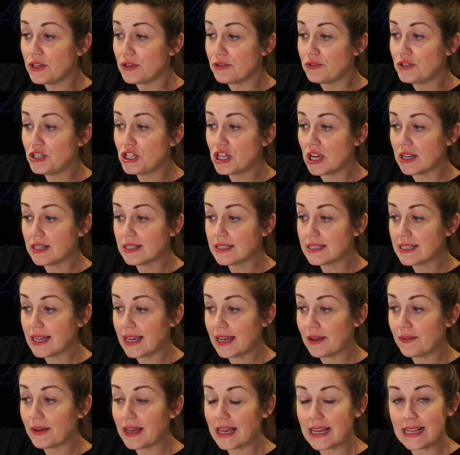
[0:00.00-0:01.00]
you
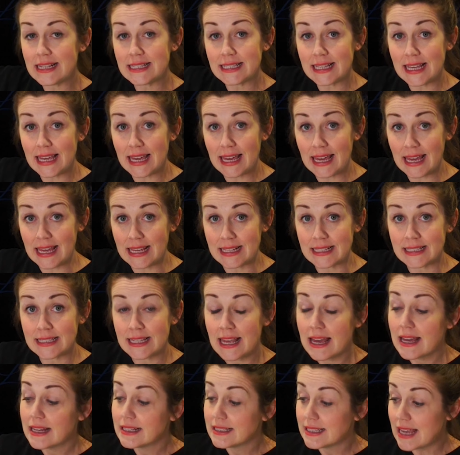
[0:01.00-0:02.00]
just how easy it
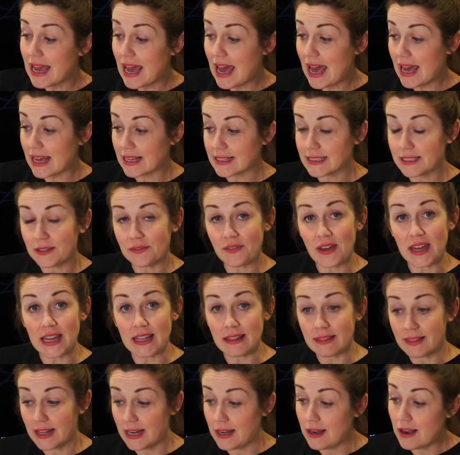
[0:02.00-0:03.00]
is to
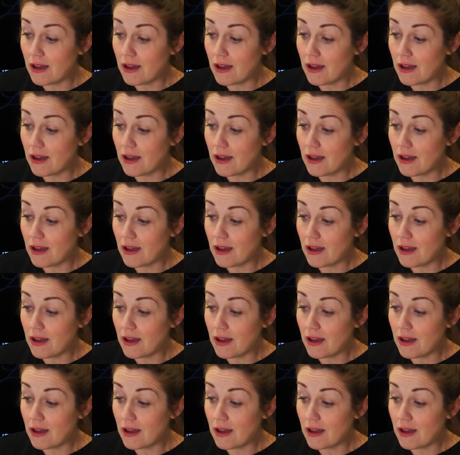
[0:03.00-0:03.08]
activate the